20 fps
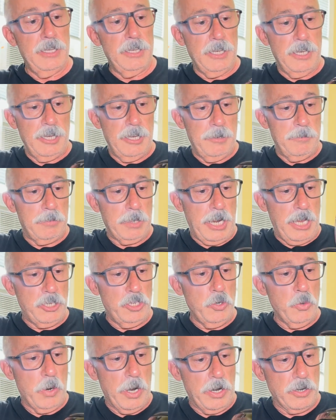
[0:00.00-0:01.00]
um, but I
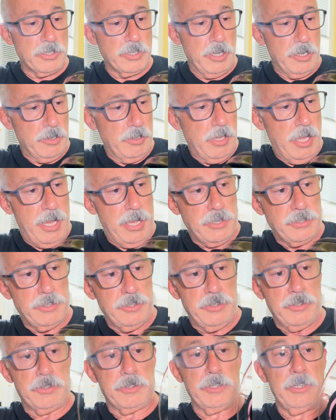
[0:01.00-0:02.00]
do wear
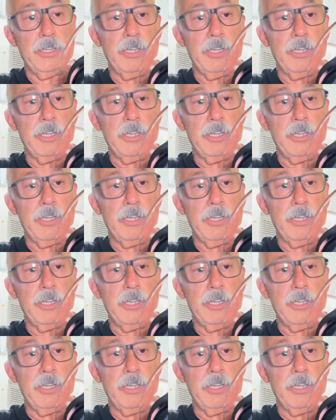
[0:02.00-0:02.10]
sunglasses